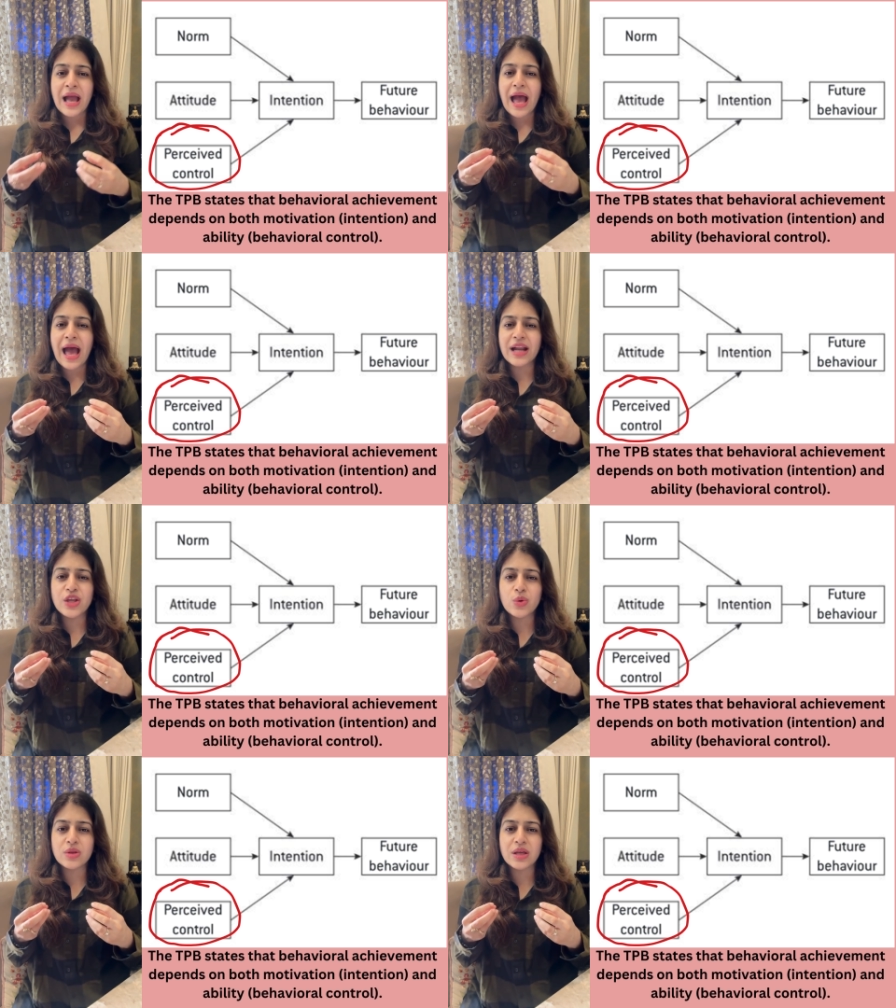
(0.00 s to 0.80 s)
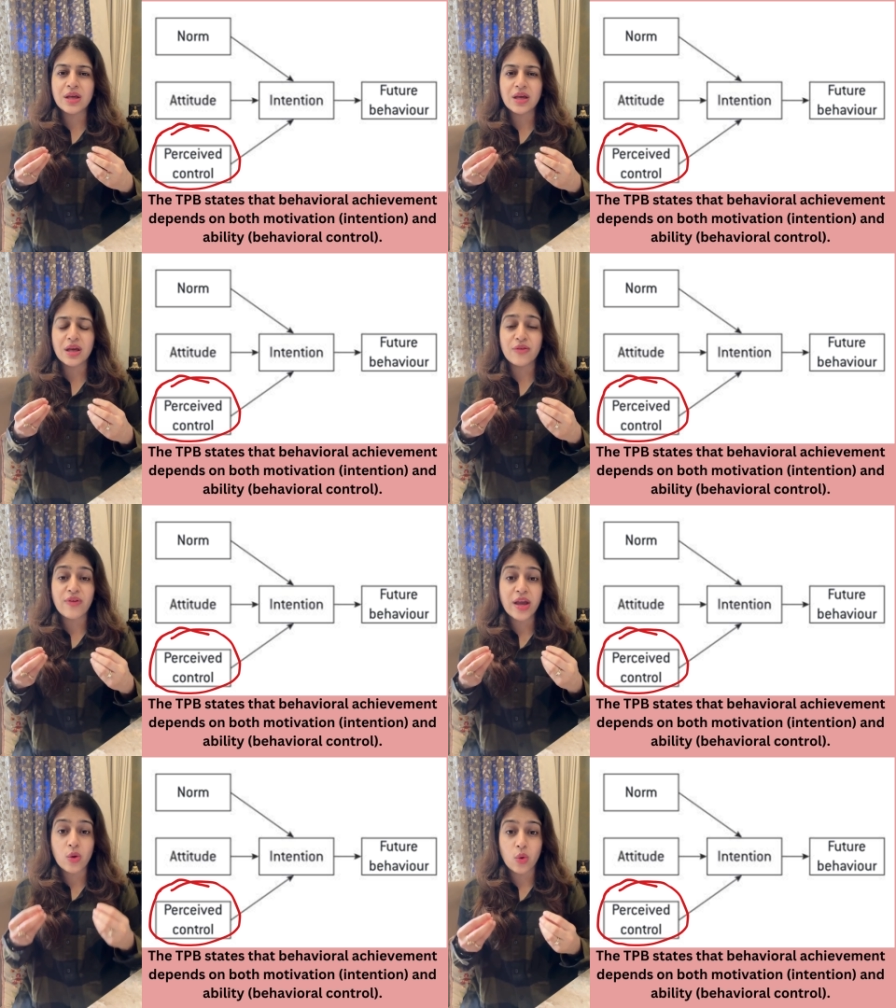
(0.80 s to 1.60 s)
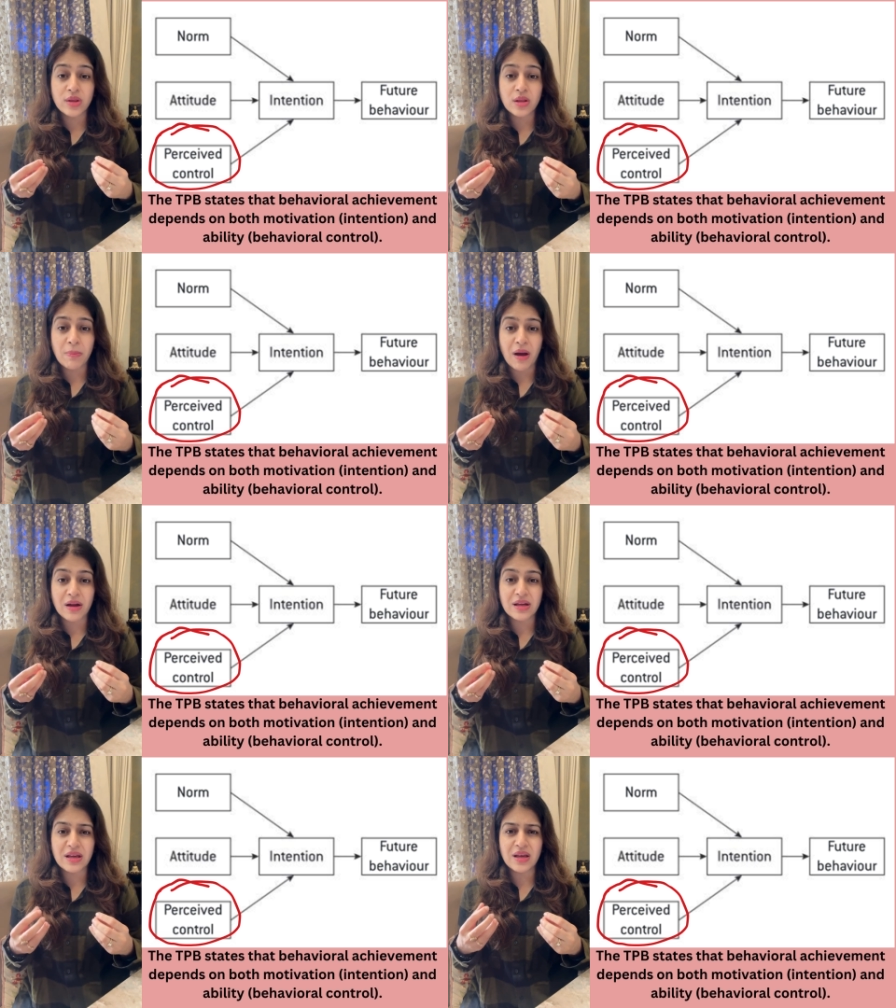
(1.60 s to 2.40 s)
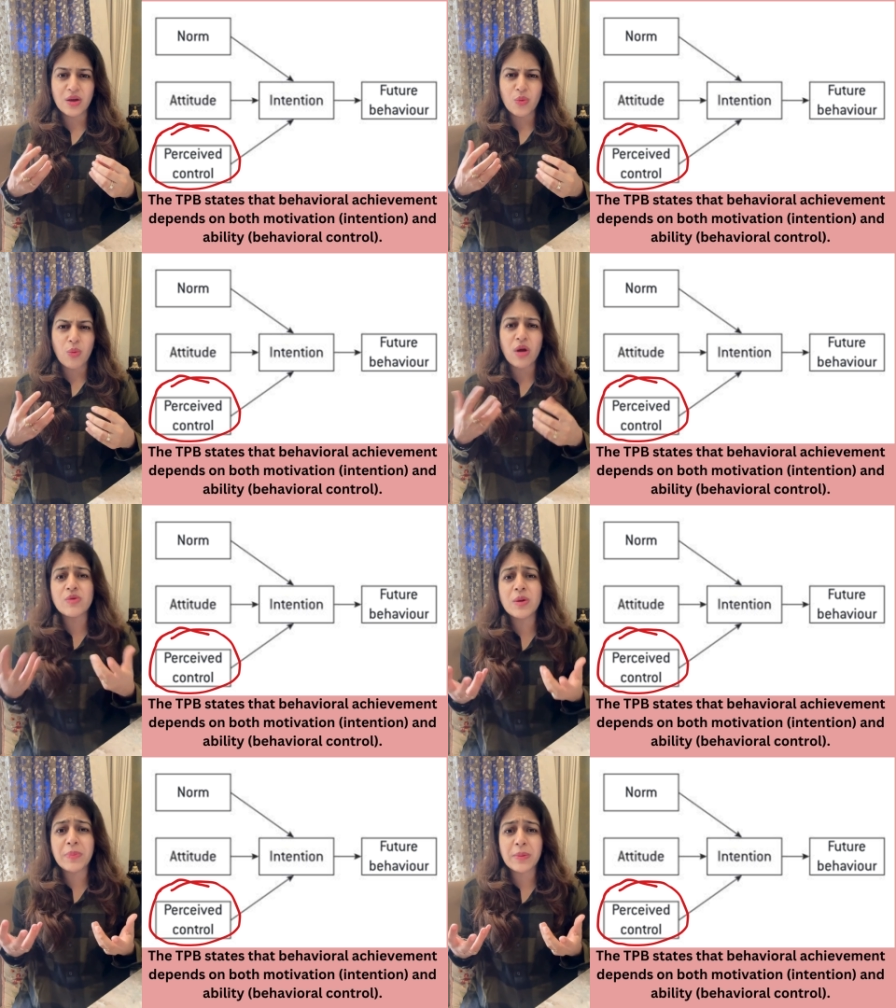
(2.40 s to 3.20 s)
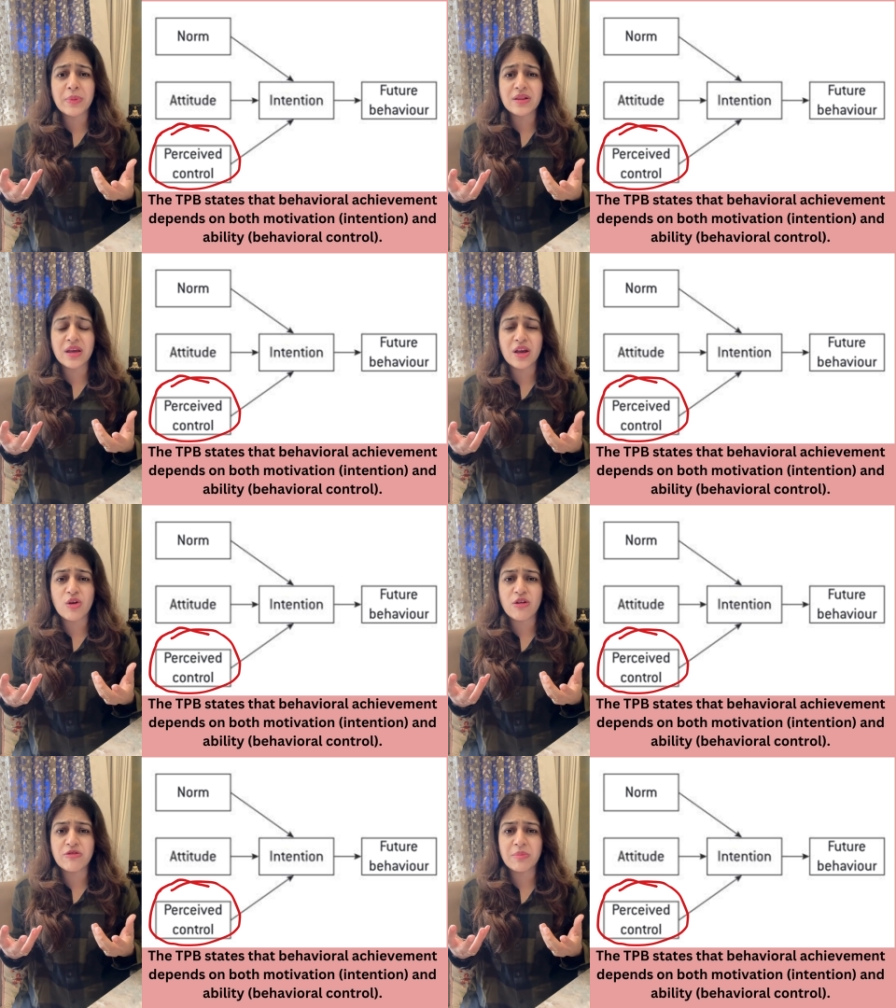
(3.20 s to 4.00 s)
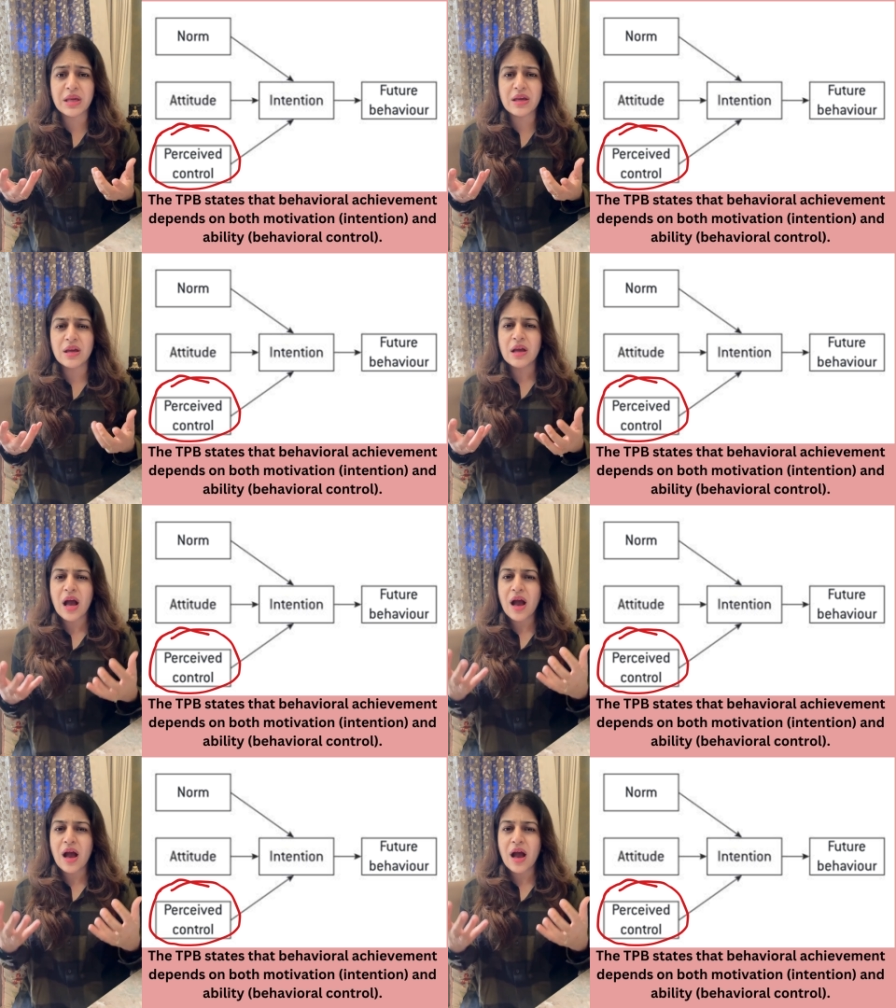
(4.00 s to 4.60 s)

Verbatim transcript: and you think, if I go in the party, what will people think of me?